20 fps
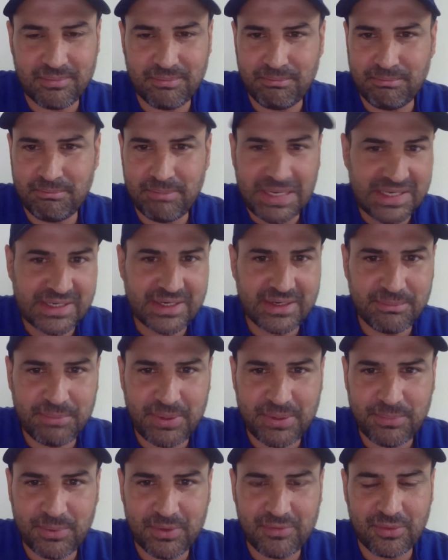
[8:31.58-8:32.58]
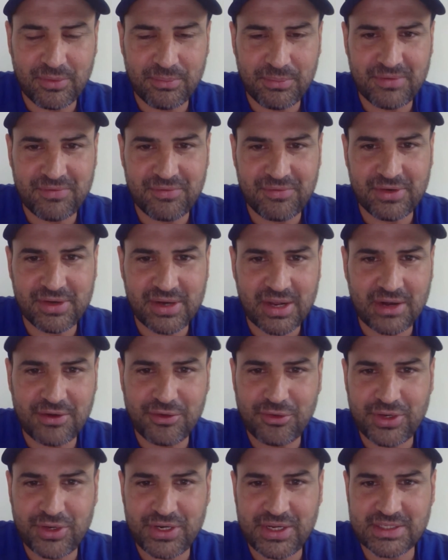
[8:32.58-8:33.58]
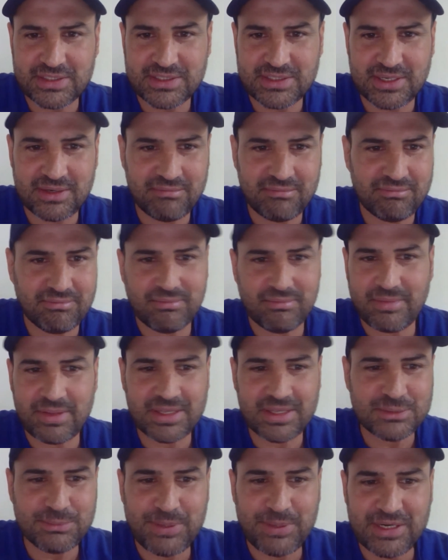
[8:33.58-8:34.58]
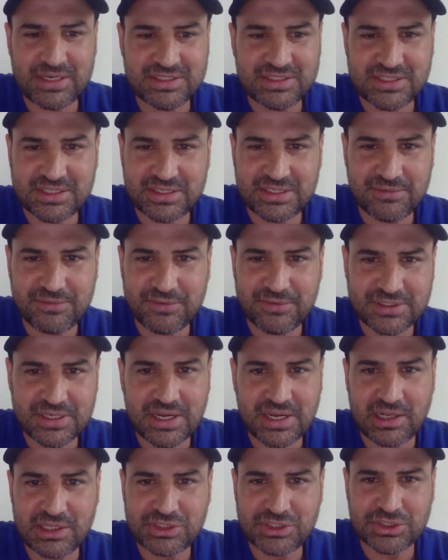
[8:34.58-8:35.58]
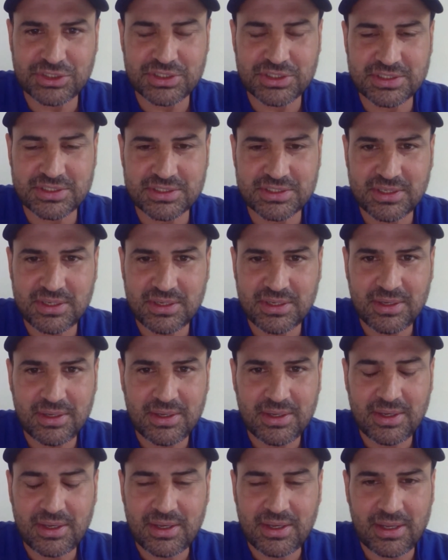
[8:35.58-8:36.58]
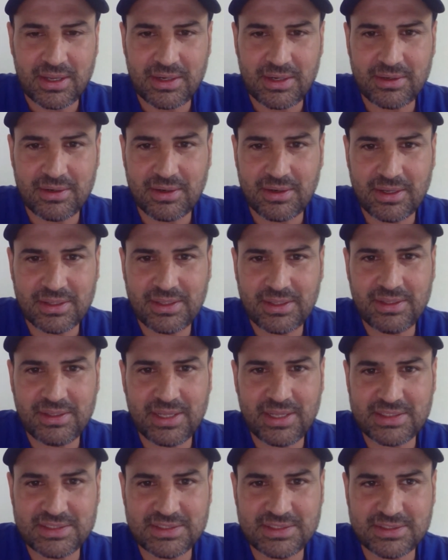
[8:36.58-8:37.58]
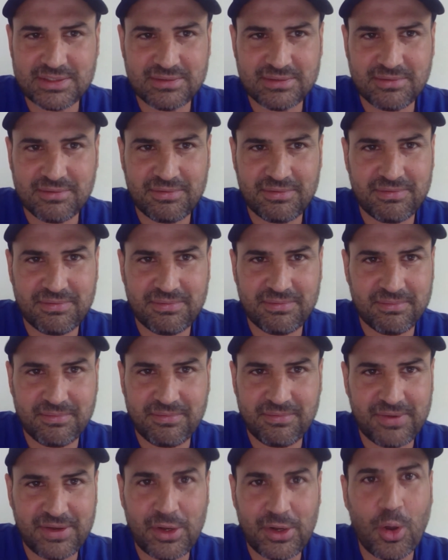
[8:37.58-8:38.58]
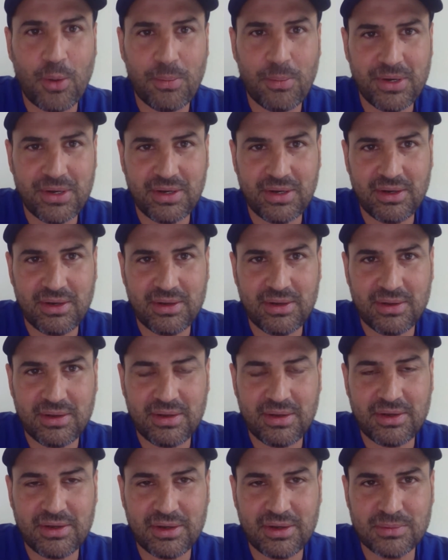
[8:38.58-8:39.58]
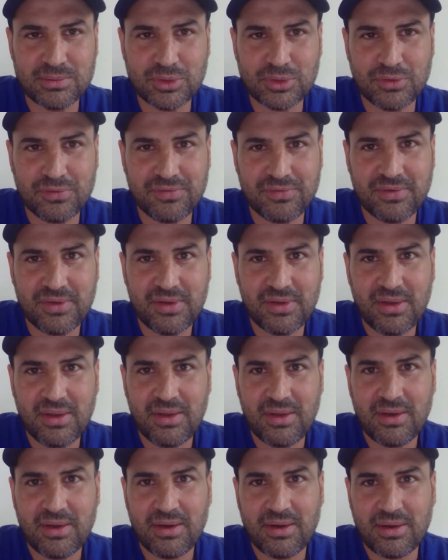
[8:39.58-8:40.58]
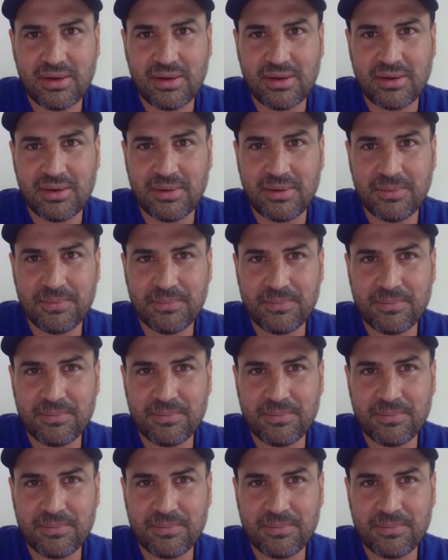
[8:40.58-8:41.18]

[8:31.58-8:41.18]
meeting people from different countries and experiencing different cultures. And I think that's phenomenal in terms of uh,